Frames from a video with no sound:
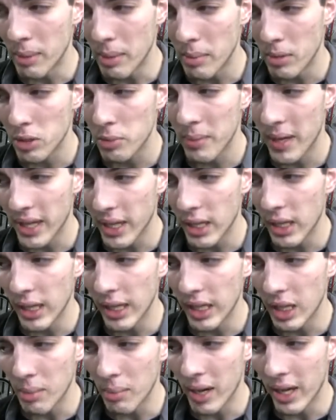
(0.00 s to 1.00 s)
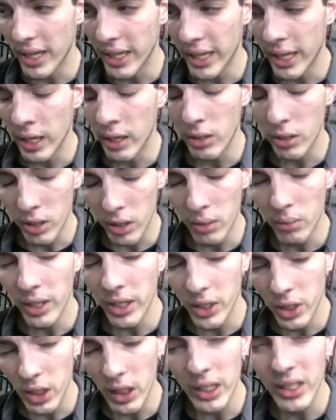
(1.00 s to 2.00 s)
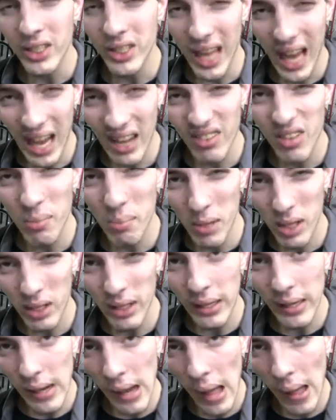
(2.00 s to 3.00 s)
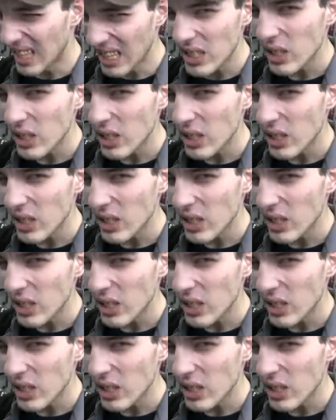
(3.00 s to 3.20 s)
people speculate the body count could reach at least half a million.